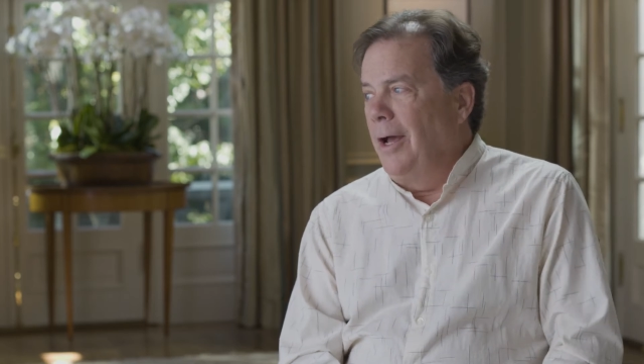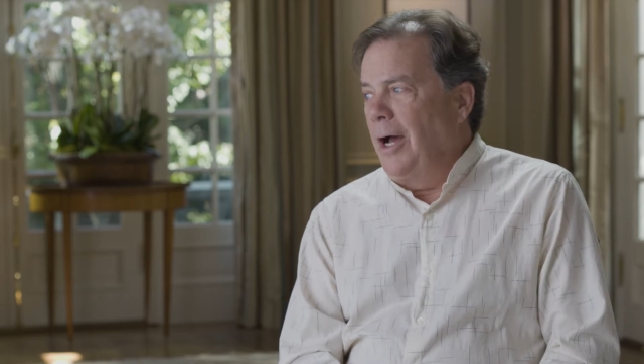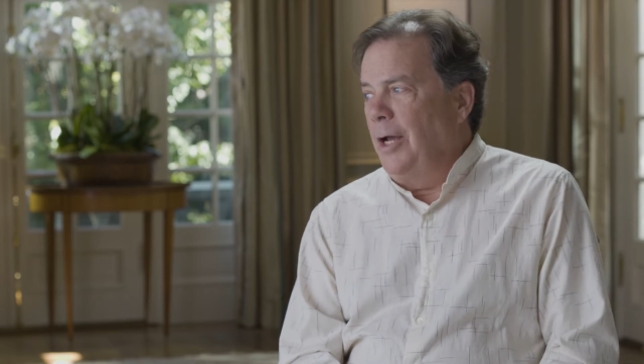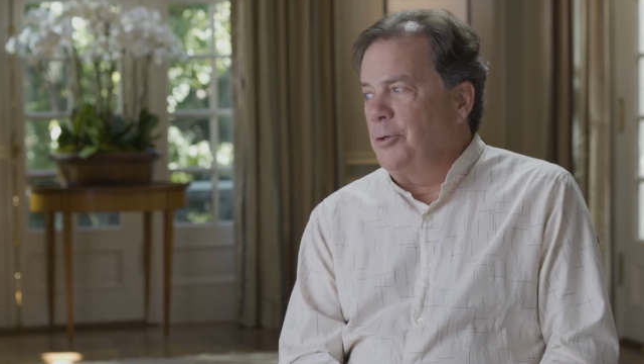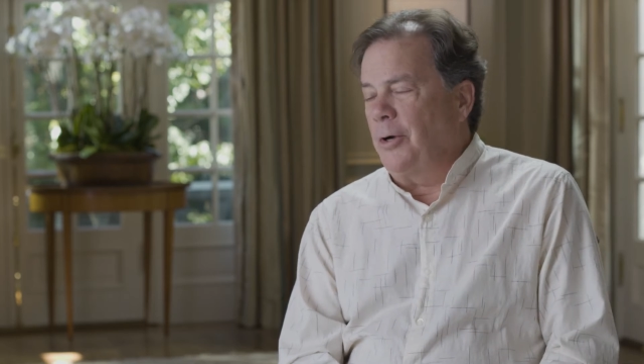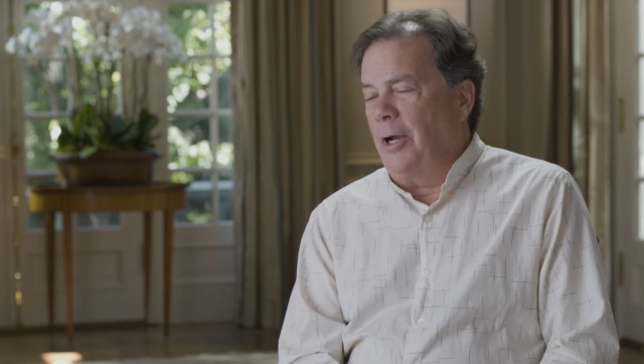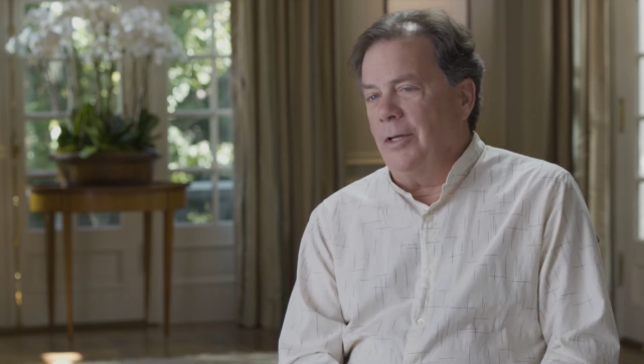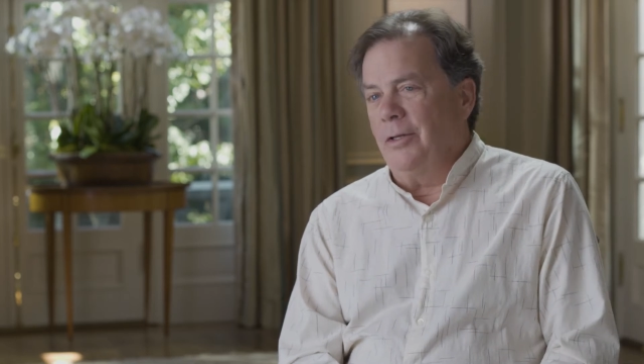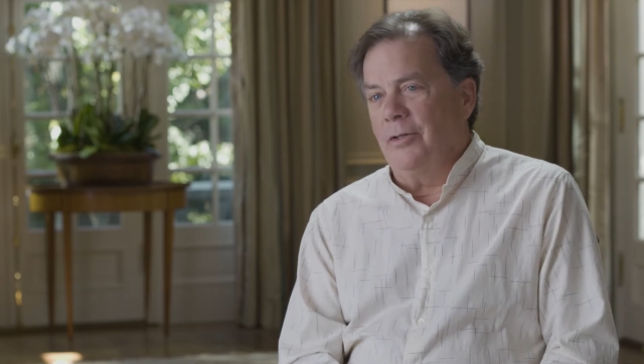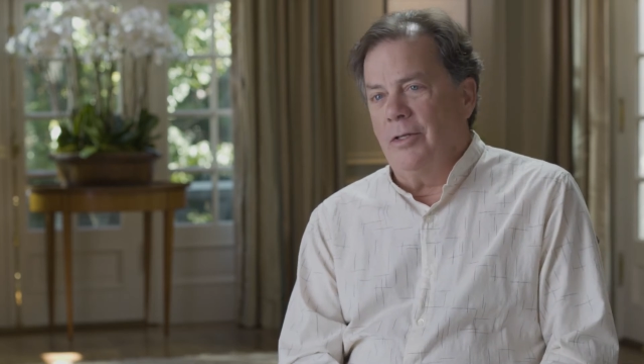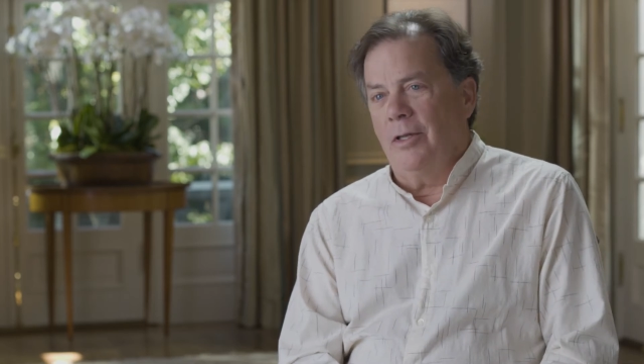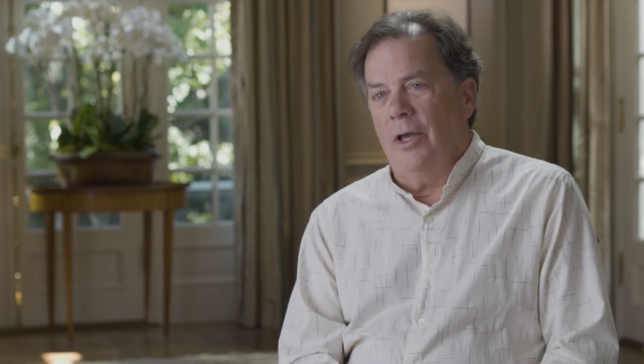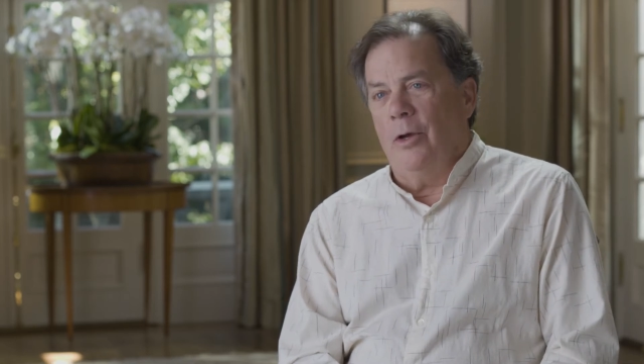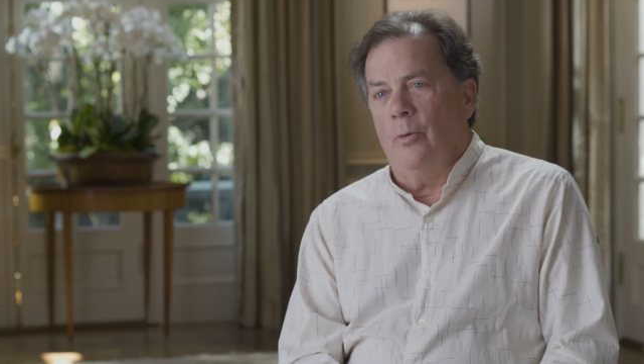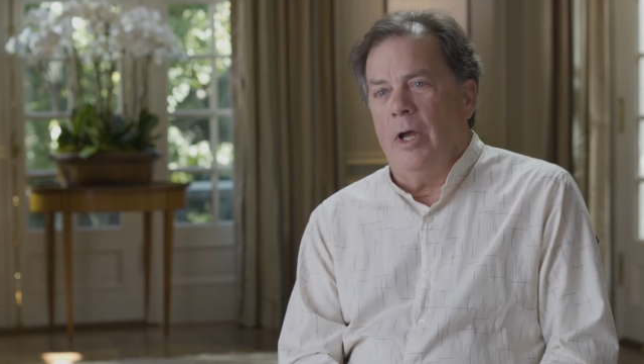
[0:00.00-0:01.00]
I tried to
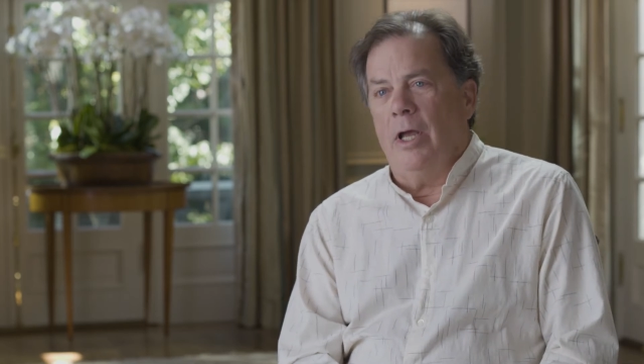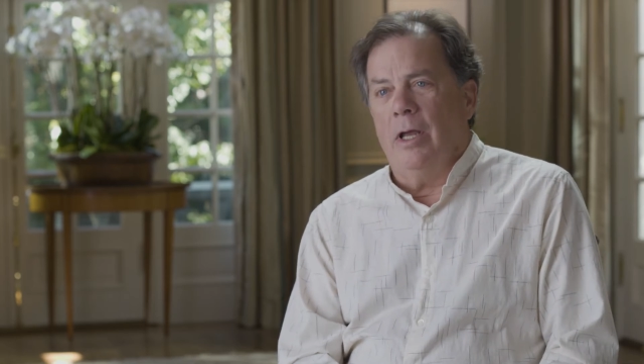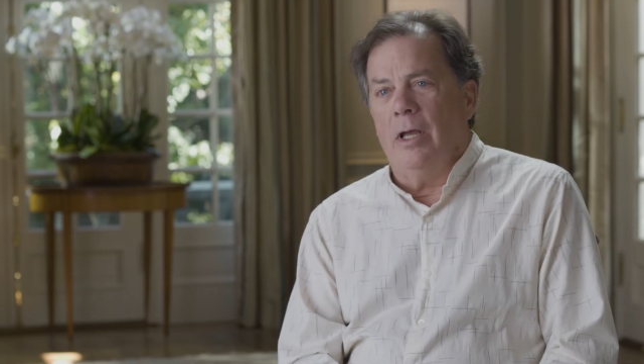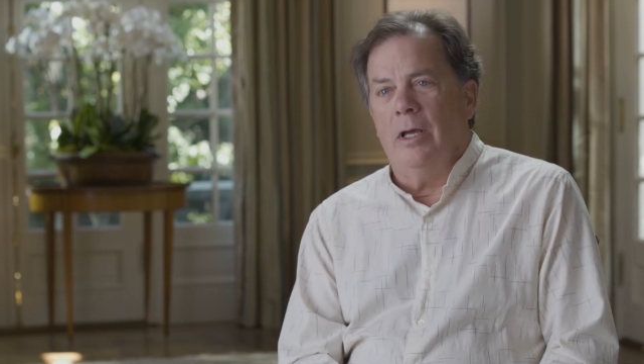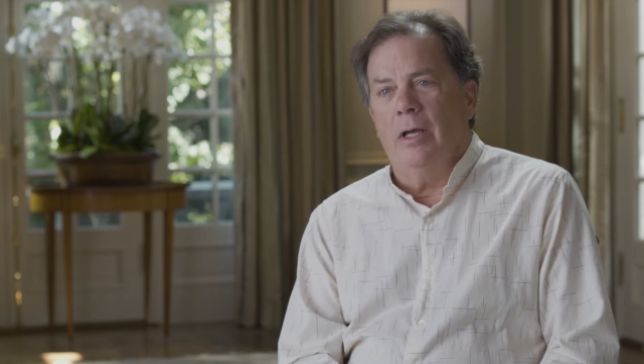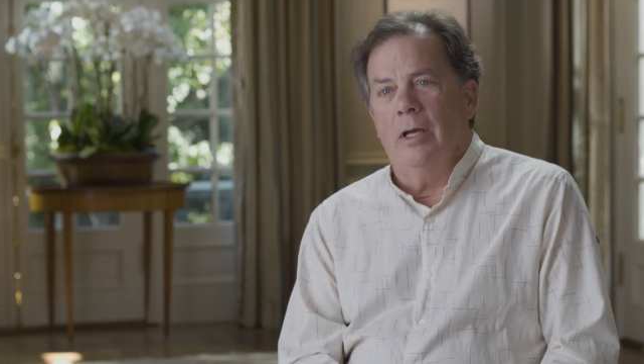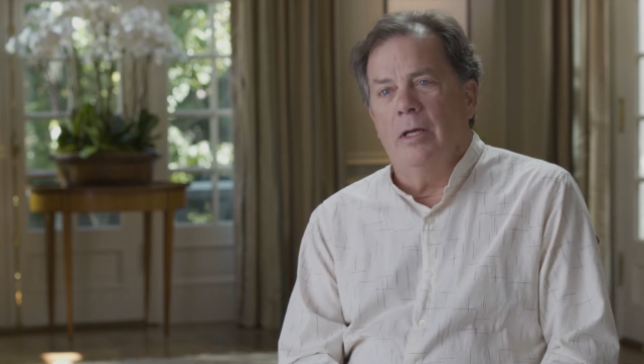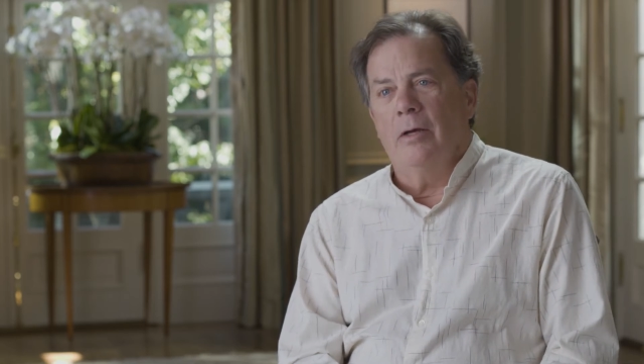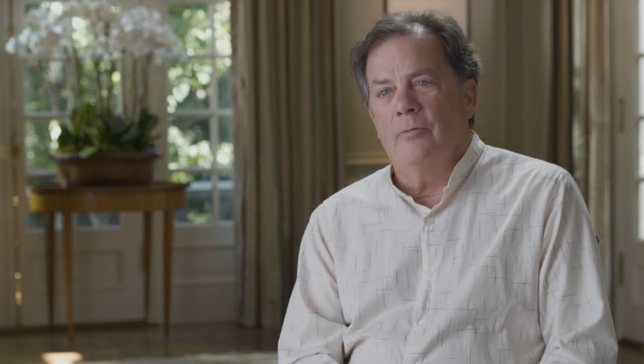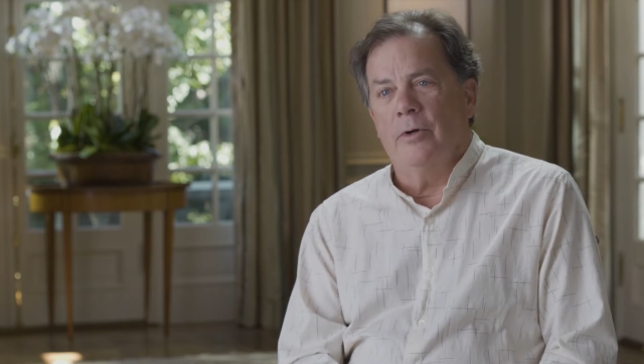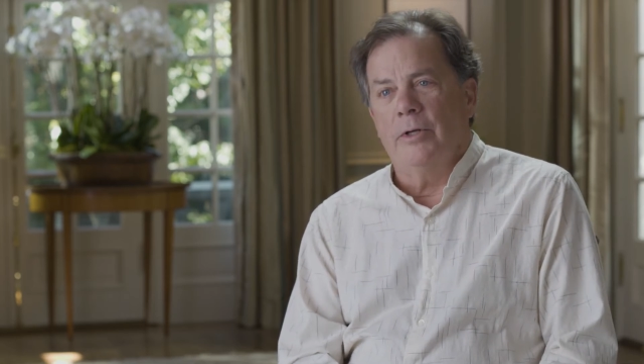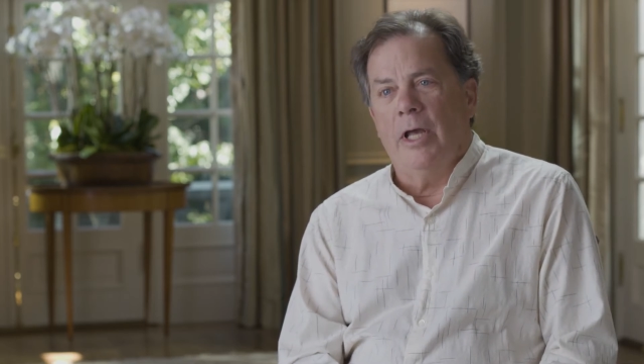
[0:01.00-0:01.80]
stay awake for